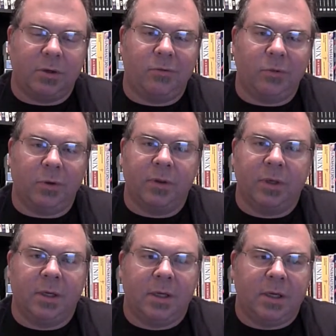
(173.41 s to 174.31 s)
so forth.
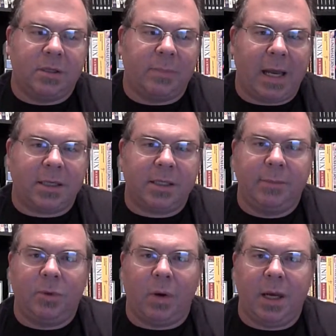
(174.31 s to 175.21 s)
Does the back
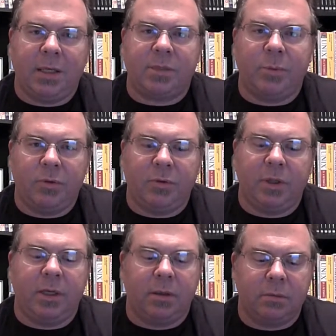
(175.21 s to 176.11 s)
seem to wind
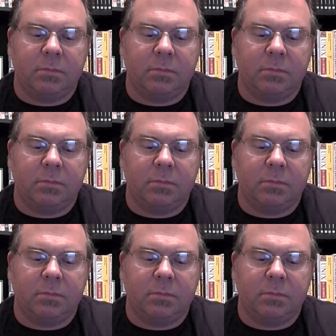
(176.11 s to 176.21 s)
smoothly?